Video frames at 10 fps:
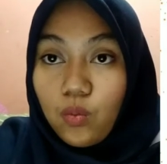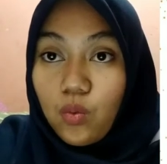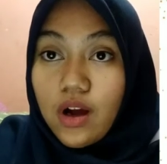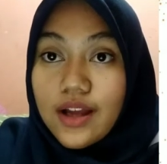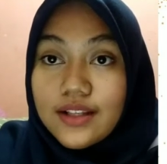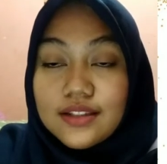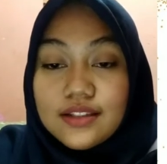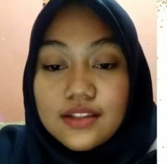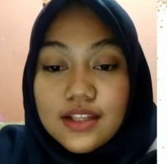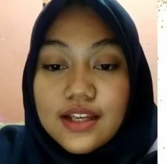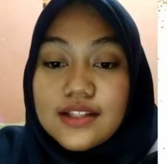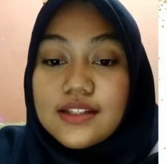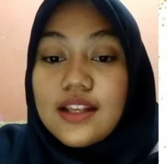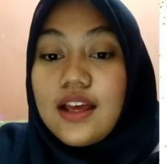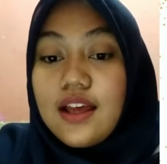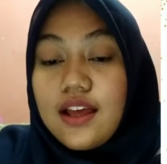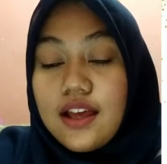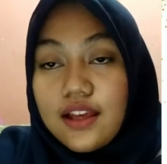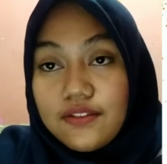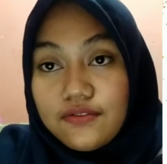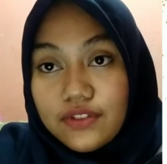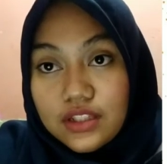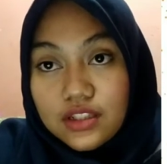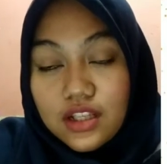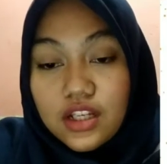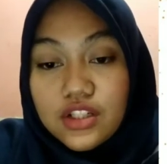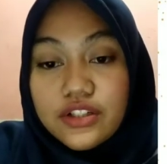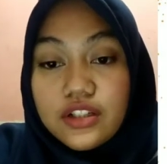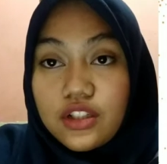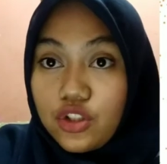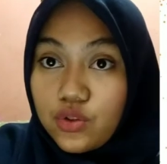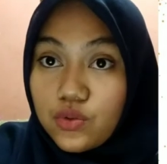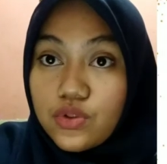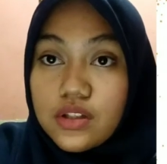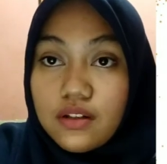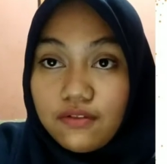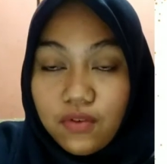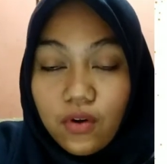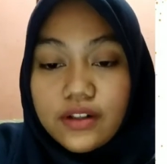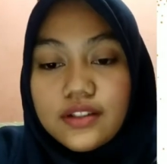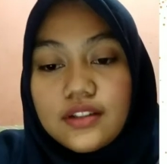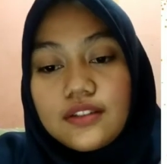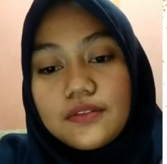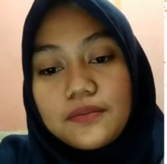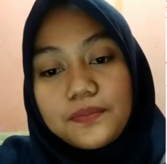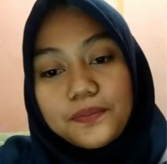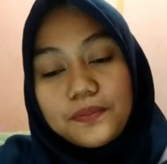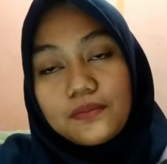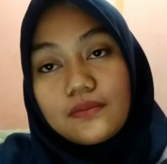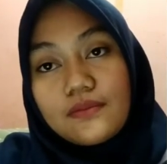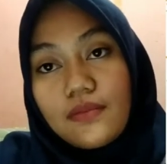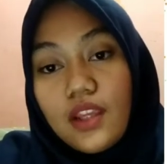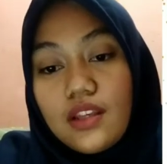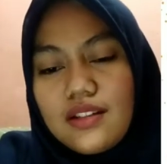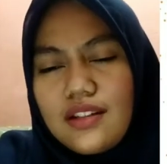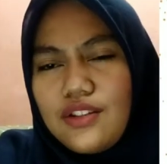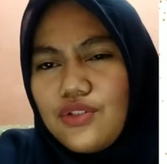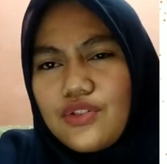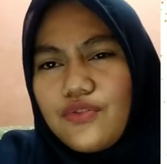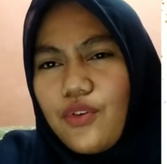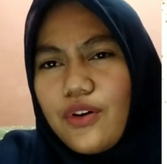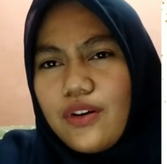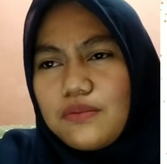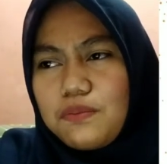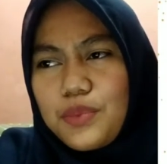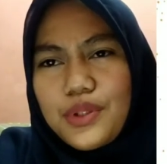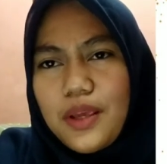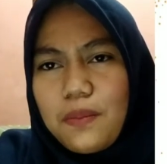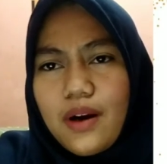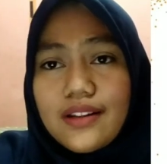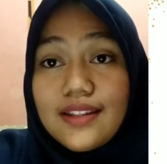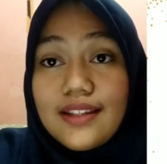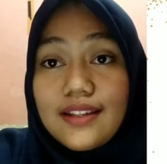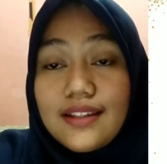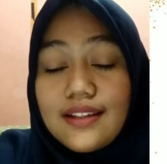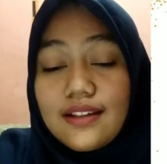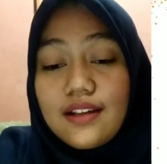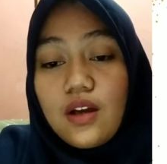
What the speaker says: what this invitation used for. Is it used for birthday party,